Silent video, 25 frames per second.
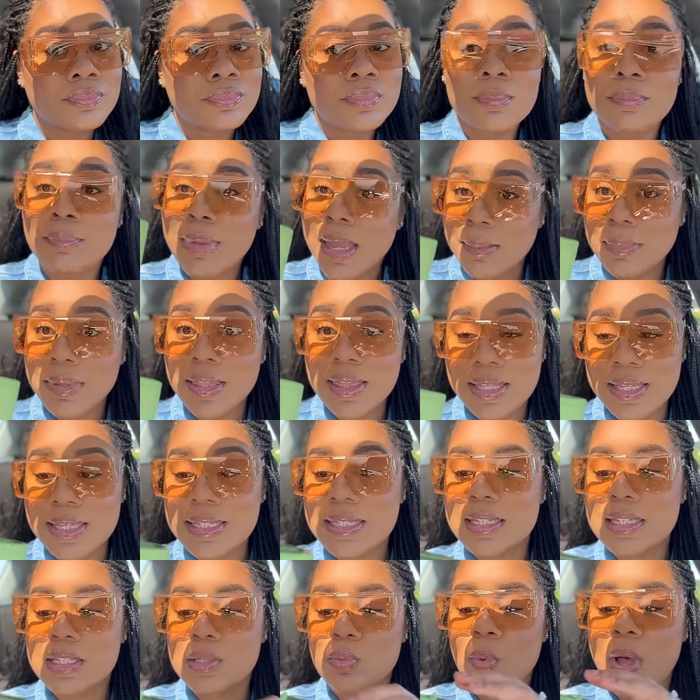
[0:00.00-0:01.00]
Baby,
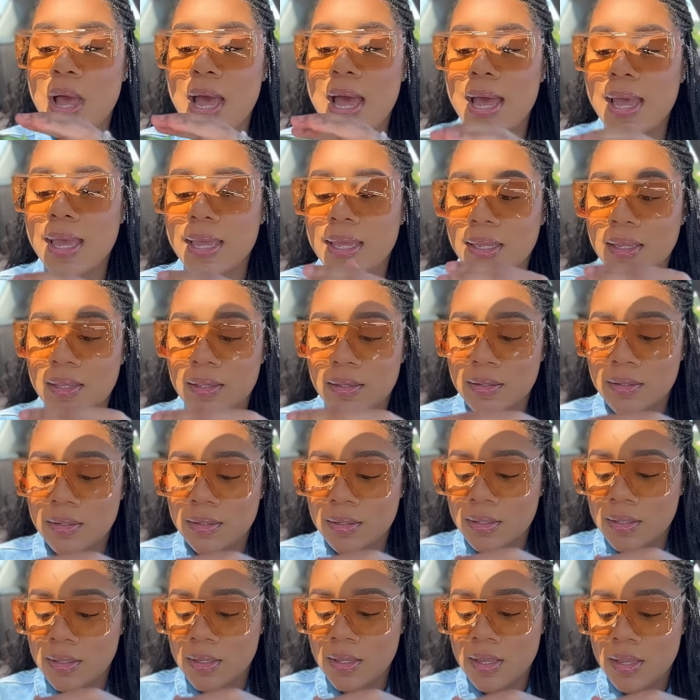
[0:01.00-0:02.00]
this is why.
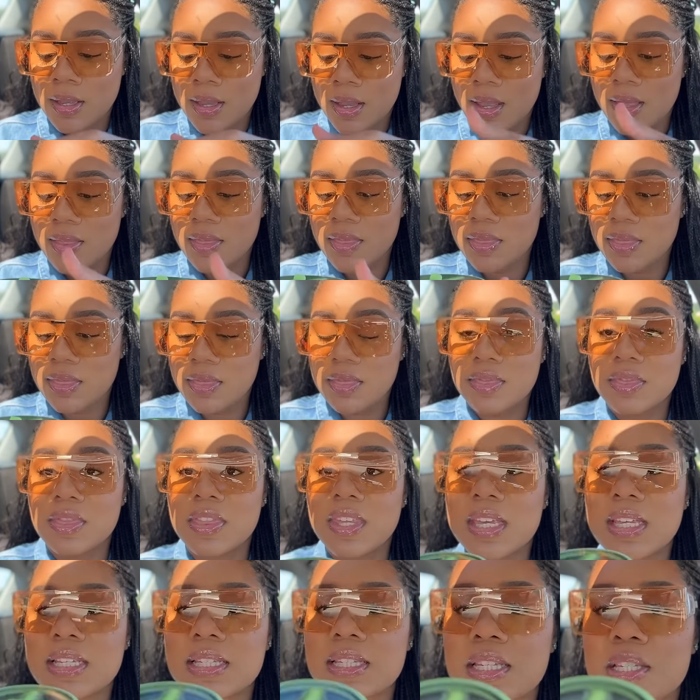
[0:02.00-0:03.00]

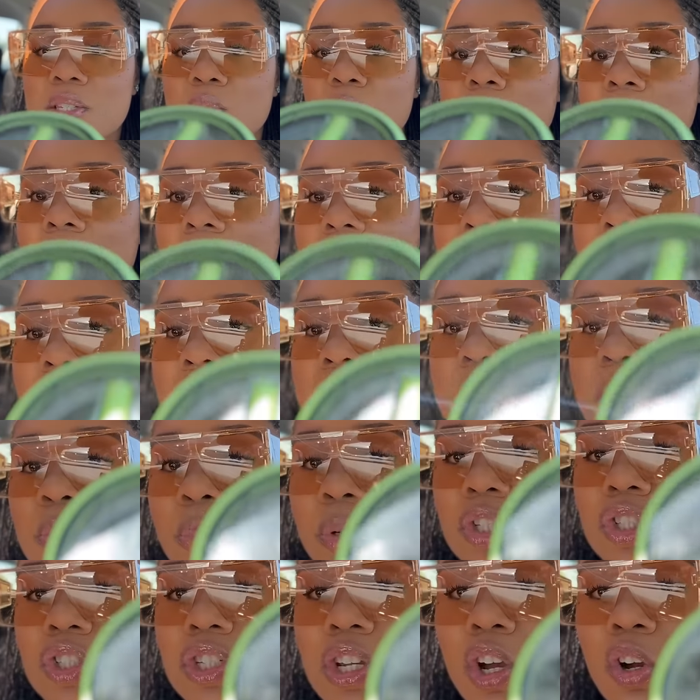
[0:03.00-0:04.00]
This is why I
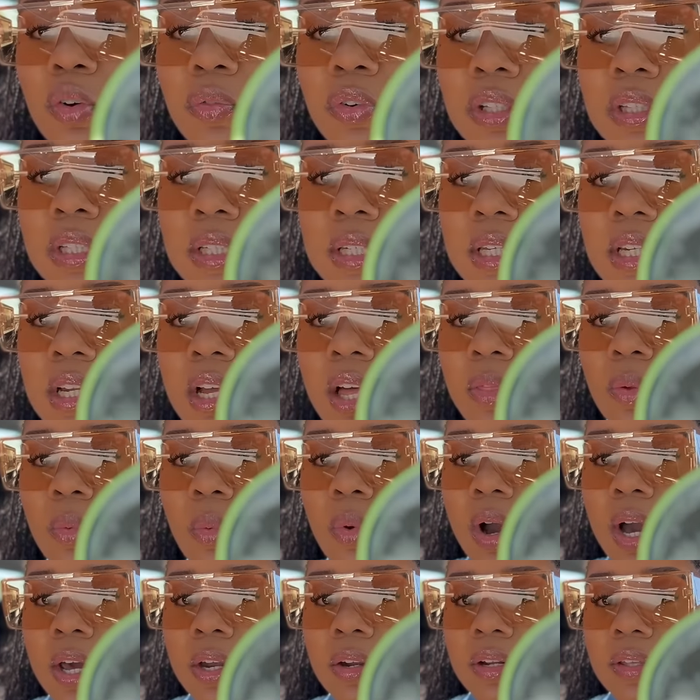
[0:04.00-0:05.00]
switched over. Look at all the
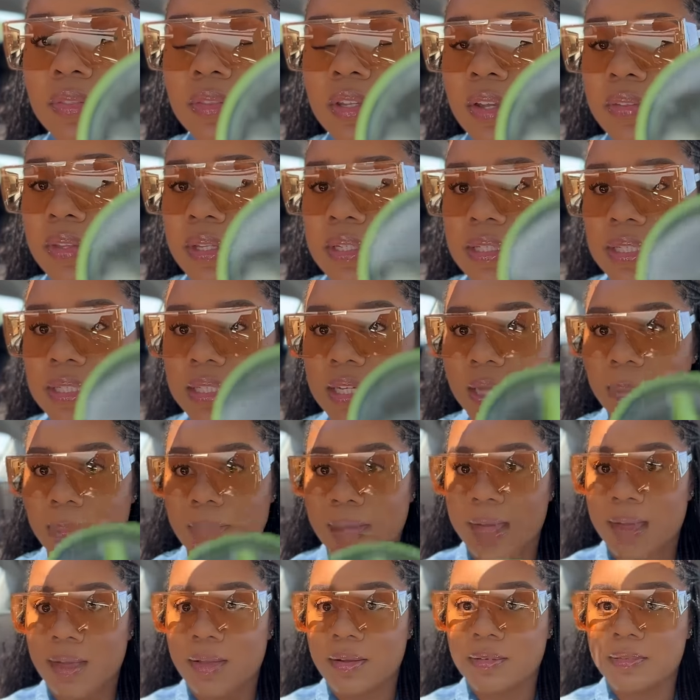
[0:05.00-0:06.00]
water in there that didn't come
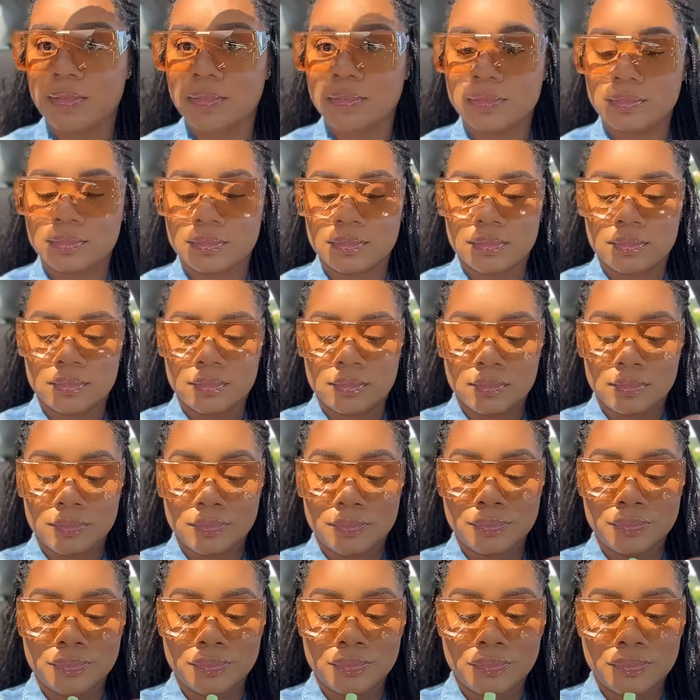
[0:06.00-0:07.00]
out.
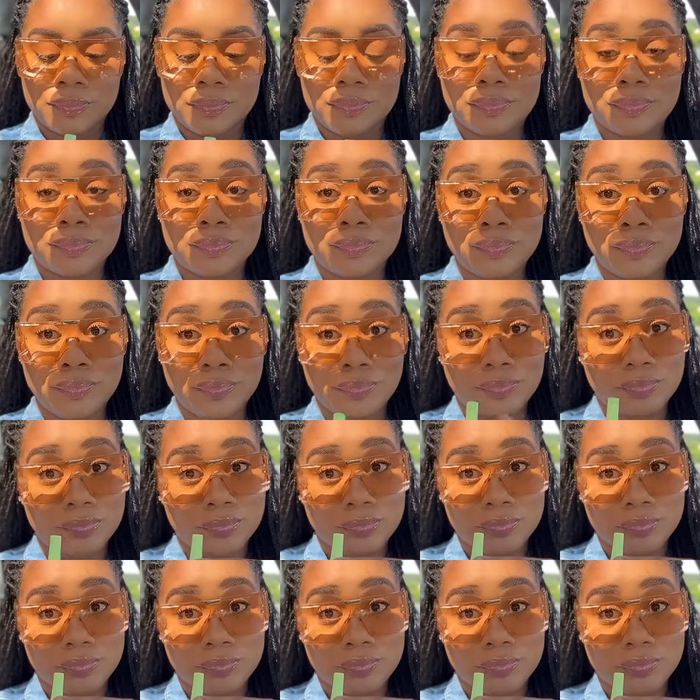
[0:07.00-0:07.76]
Hmm.